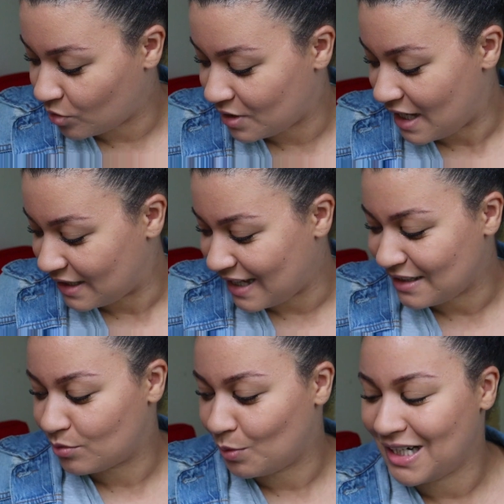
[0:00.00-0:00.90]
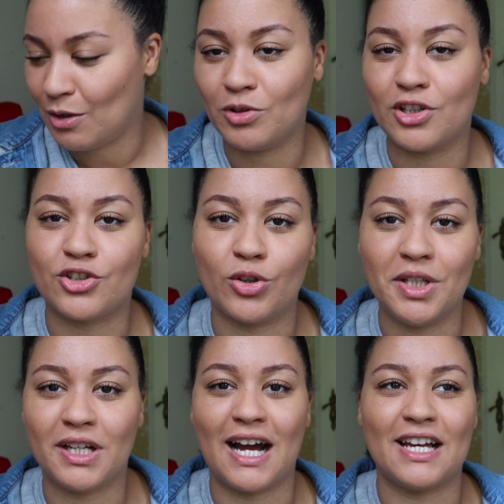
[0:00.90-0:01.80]
So yeah, that's what I wanna show
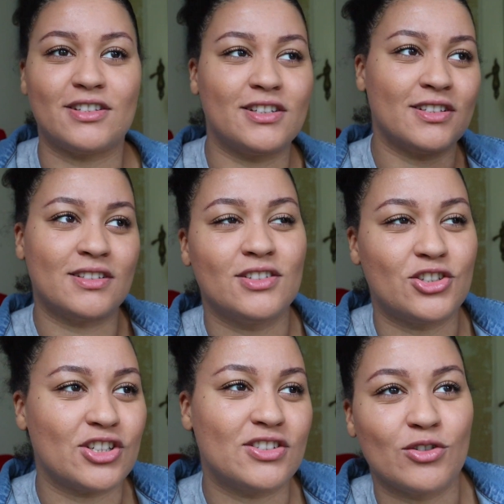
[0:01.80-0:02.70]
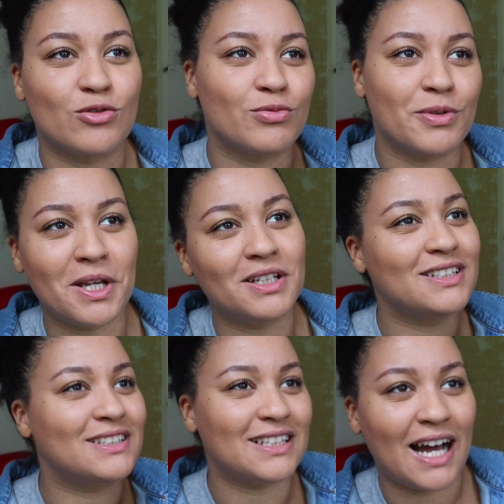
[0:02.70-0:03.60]
you guys, this just the
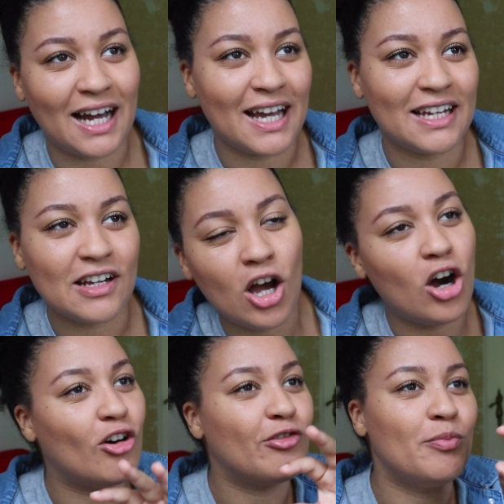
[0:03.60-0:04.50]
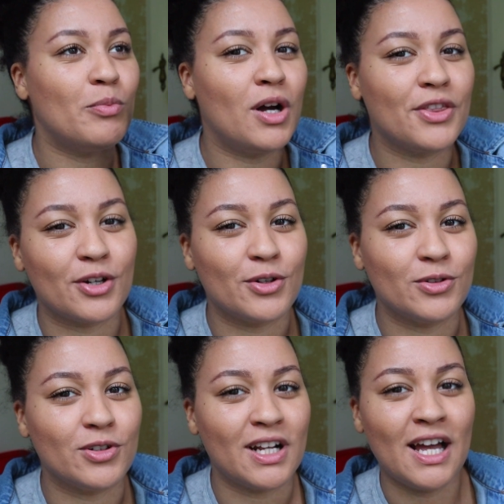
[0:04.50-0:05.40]
real side of
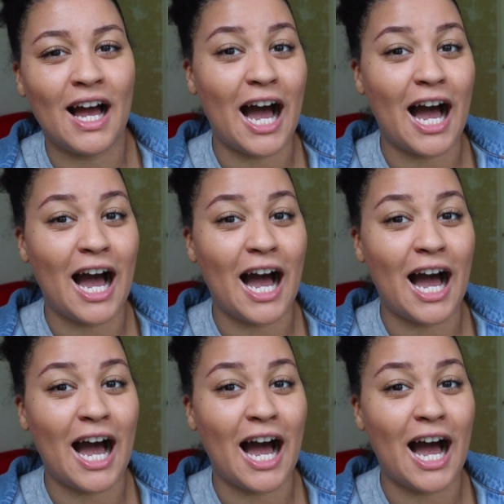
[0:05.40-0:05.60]
motherhood,